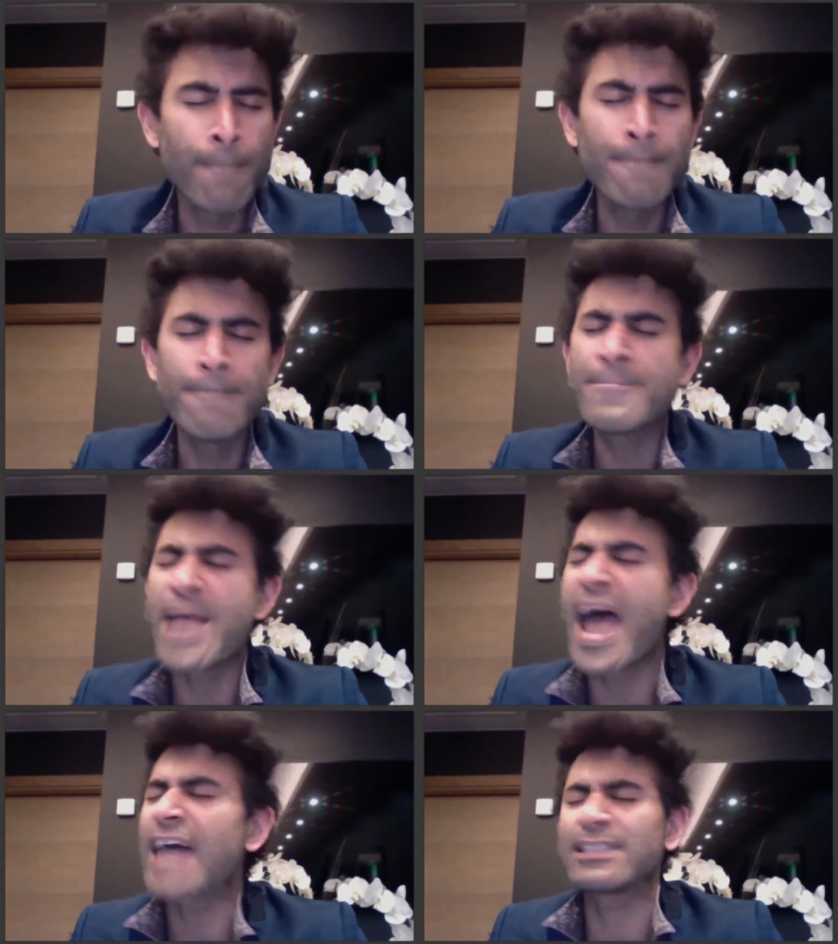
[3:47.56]

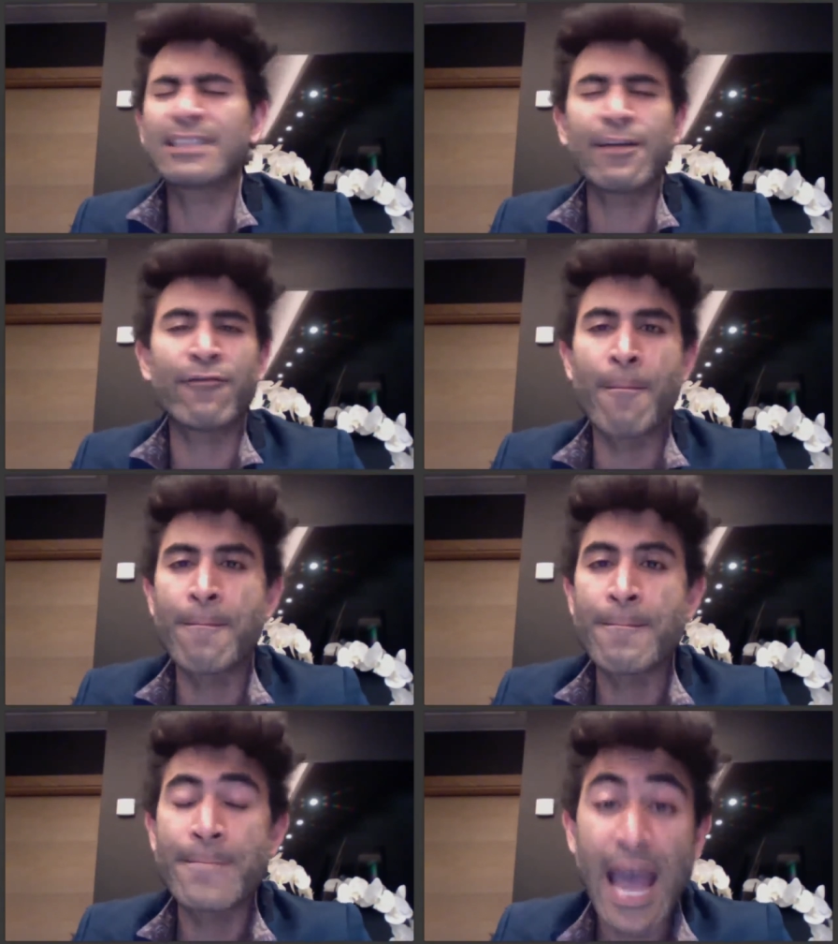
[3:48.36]
Massive,
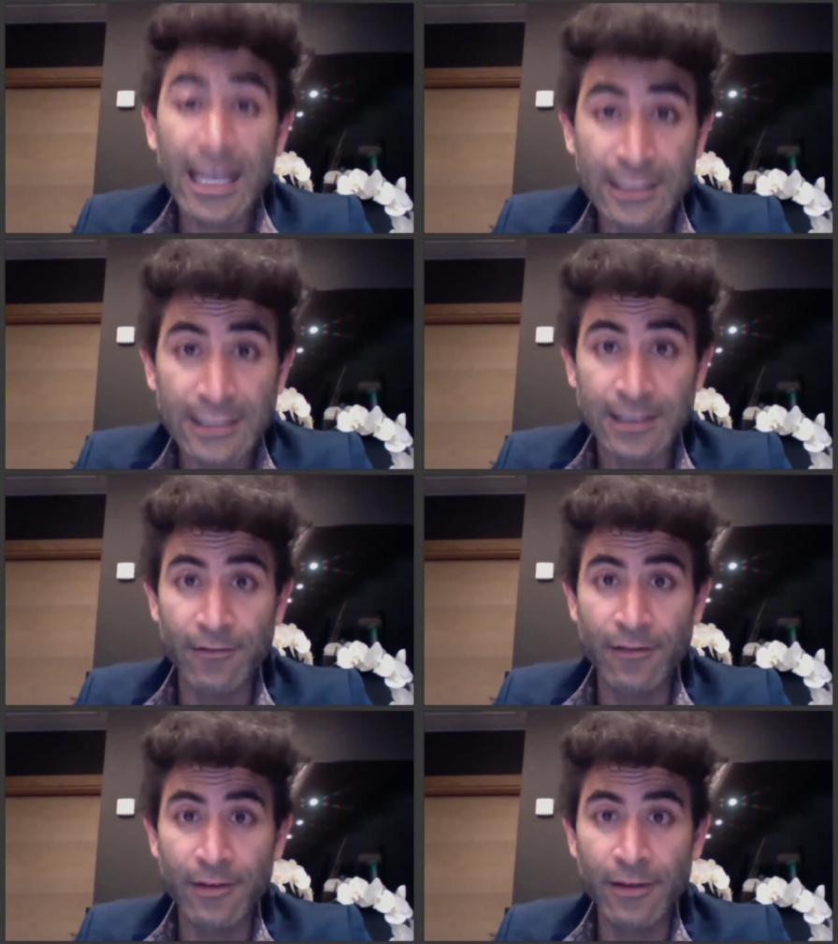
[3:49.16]

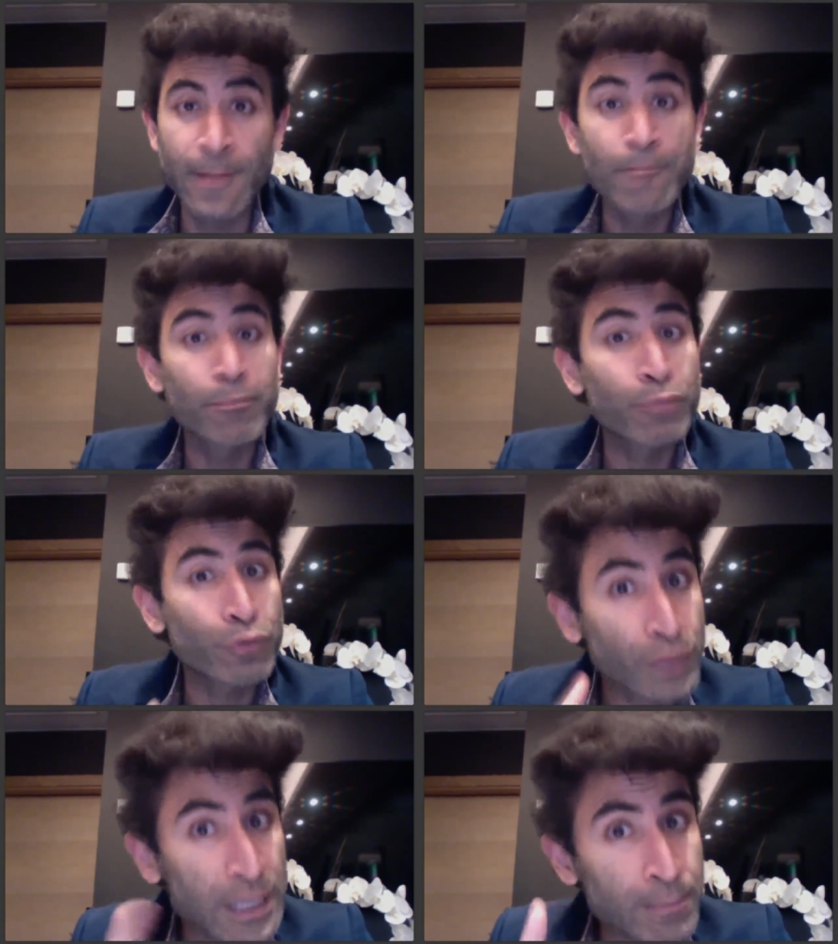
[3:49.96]
massive
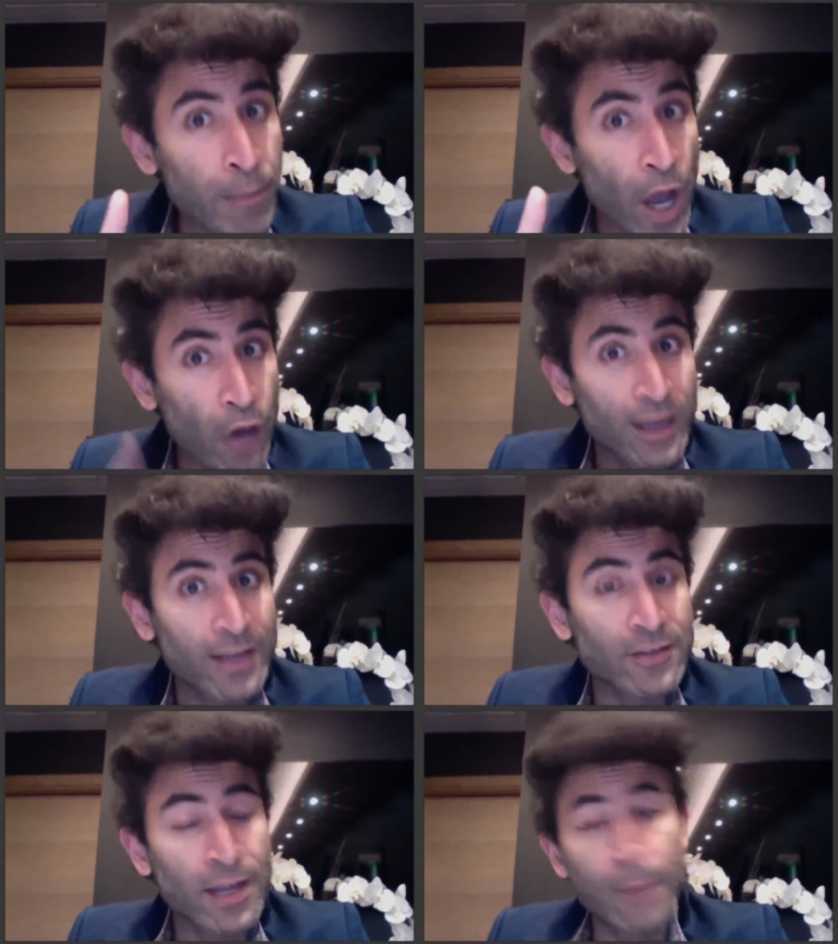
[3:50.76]

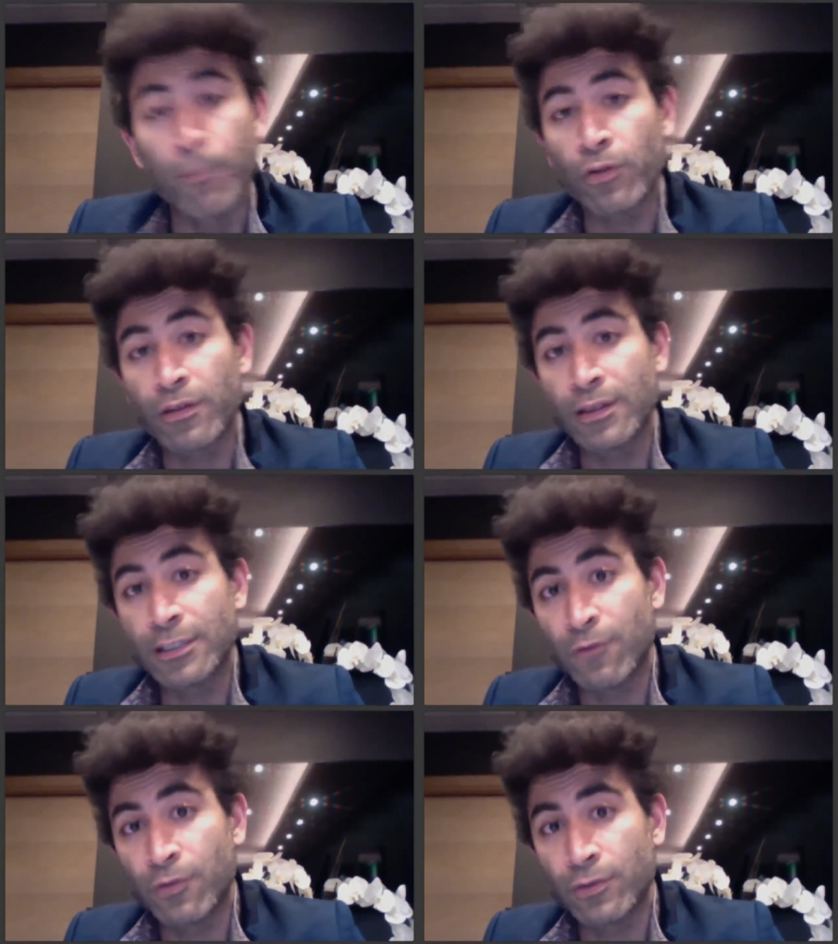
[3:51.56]
prebiotics in both of
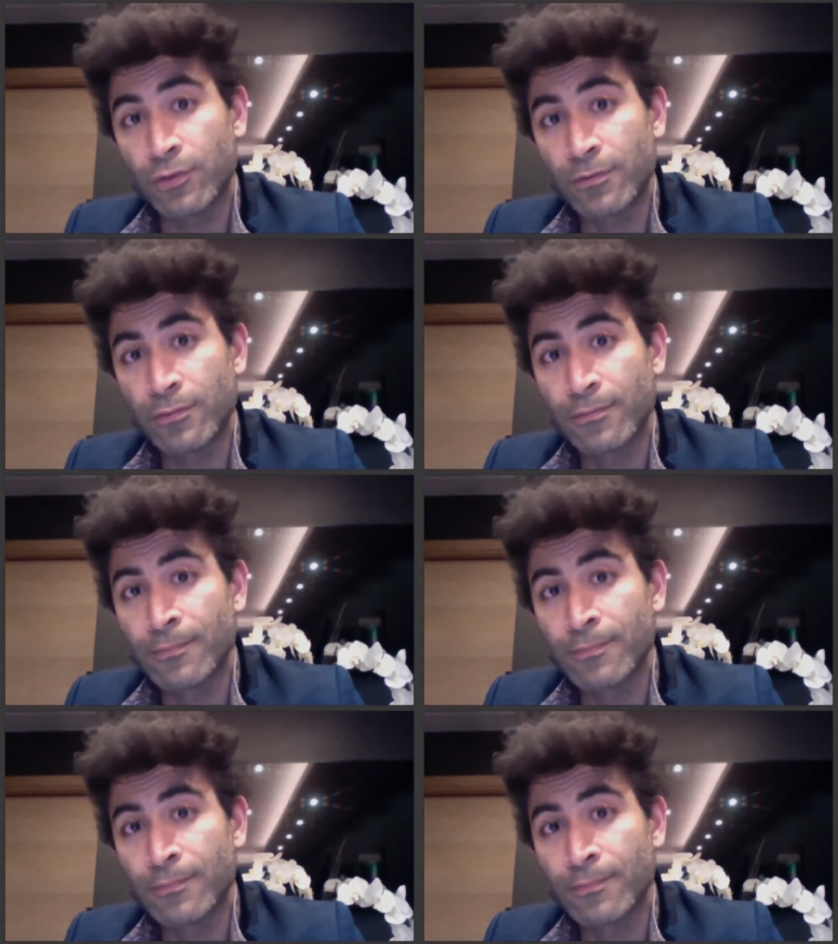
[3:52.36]
these foods.